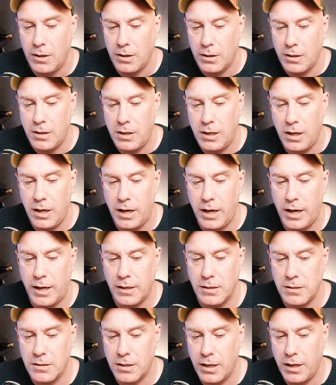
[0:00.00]

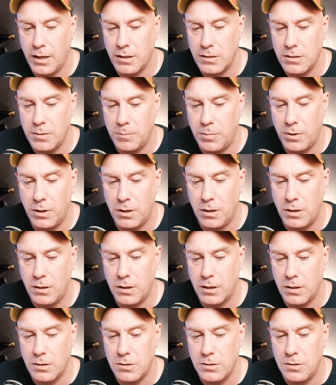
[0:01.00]
cat
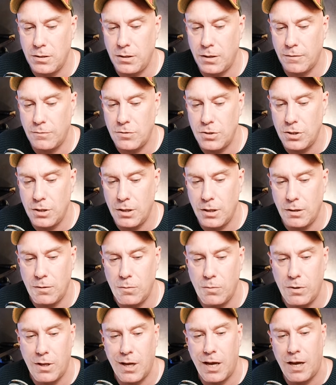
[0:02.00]
ansible.cfg.
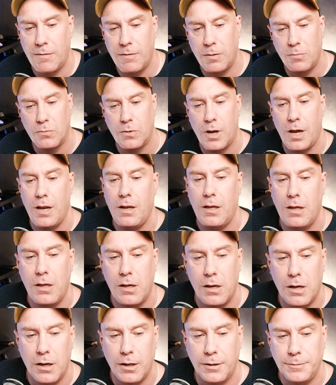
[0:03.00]
We have them right
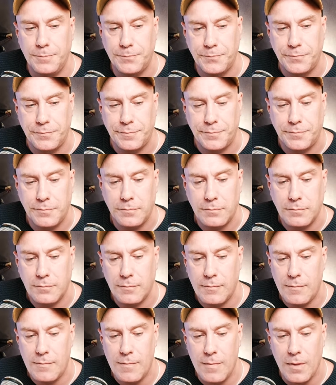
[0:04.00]
here.
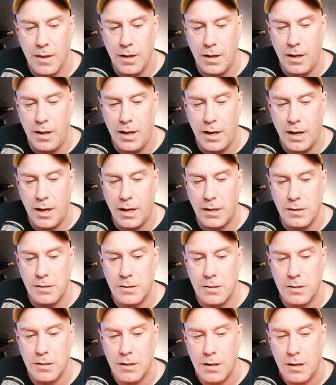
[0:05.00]
And